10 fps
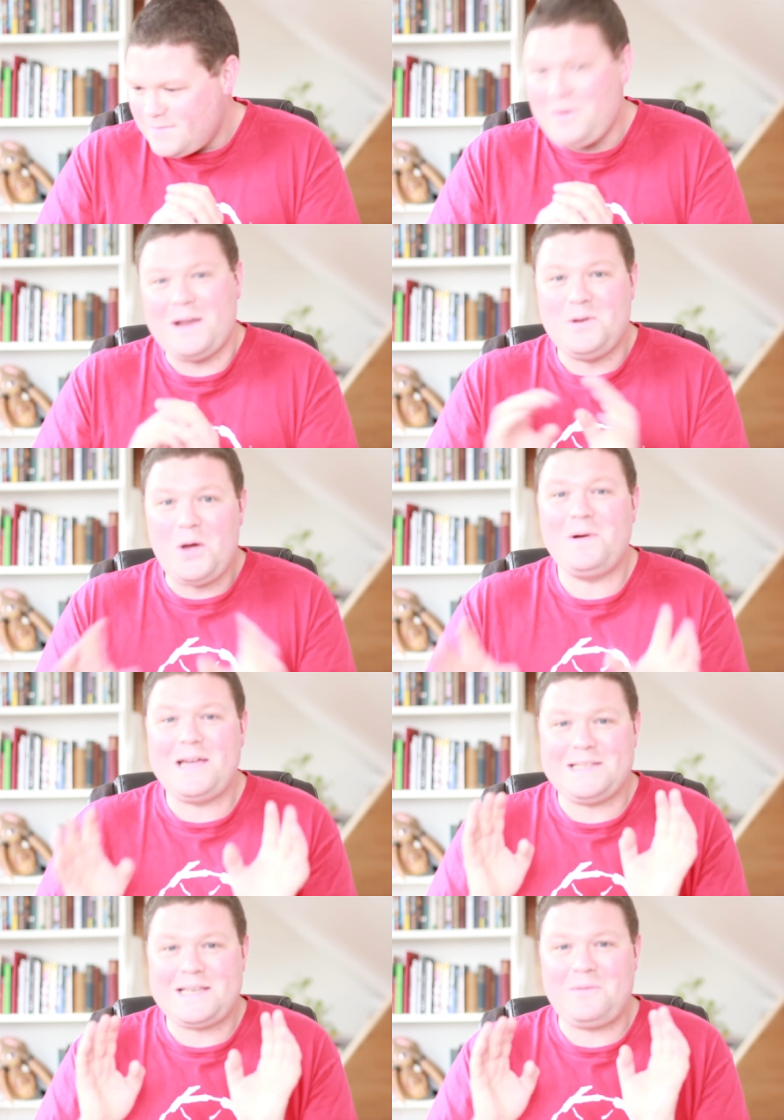Oh yeah, No One
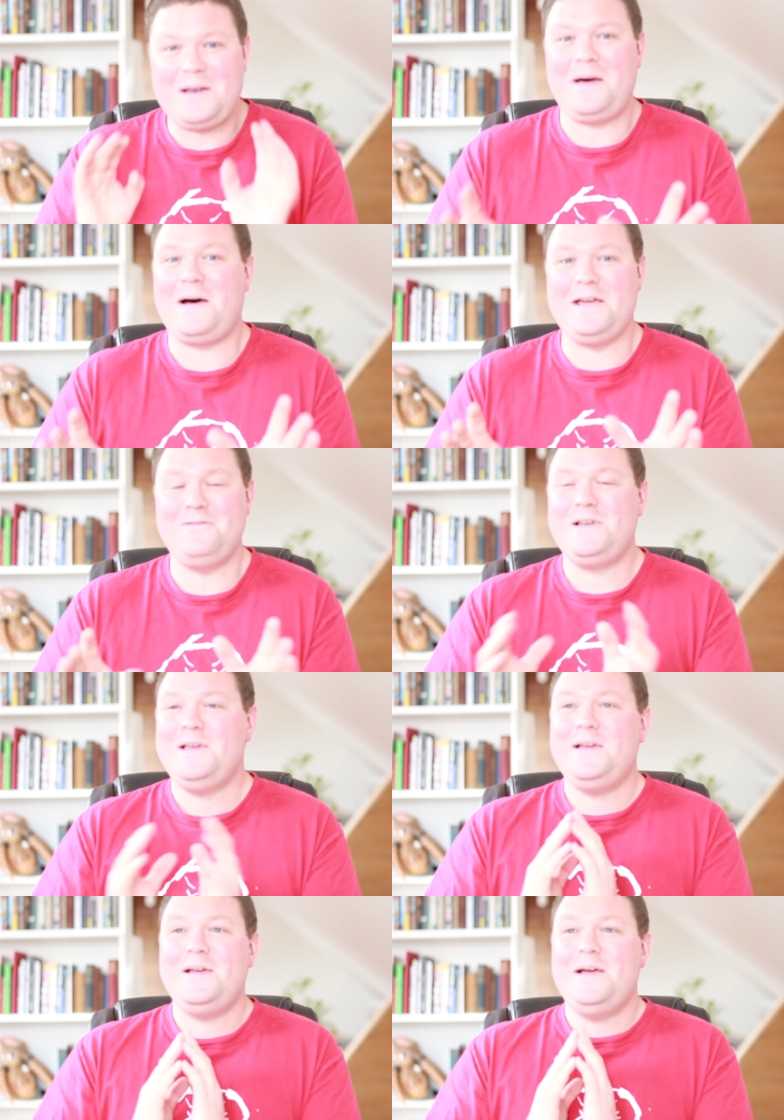Gets Out Alive.
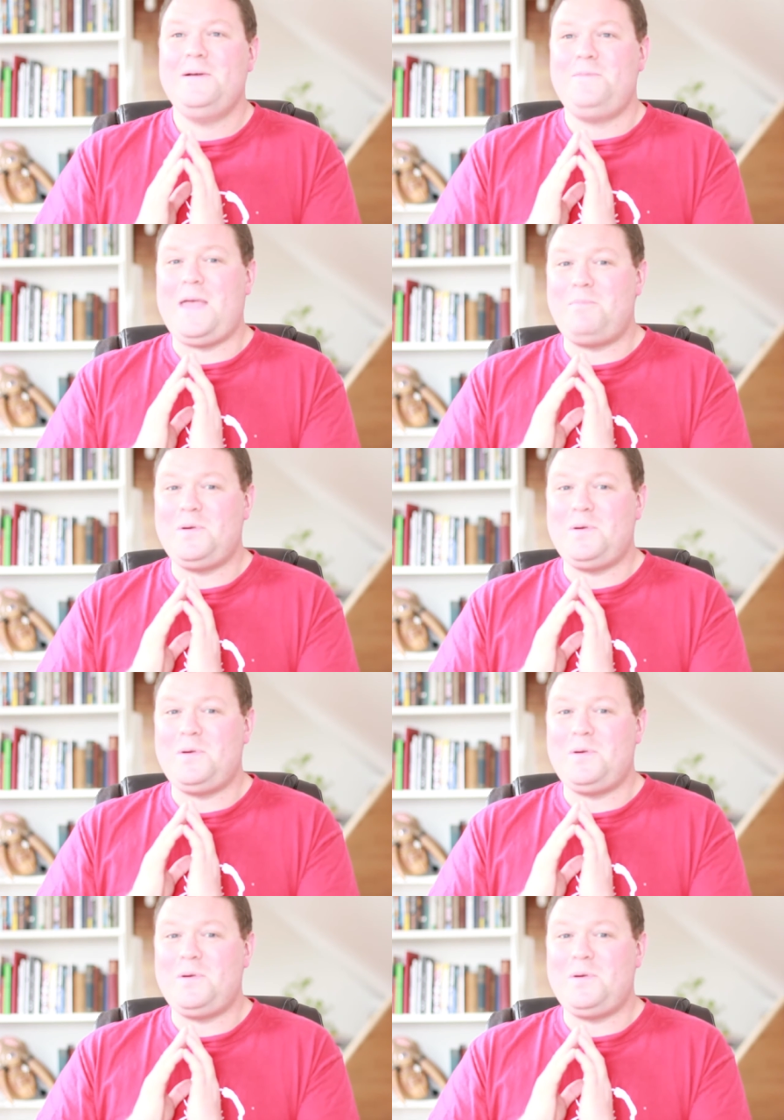That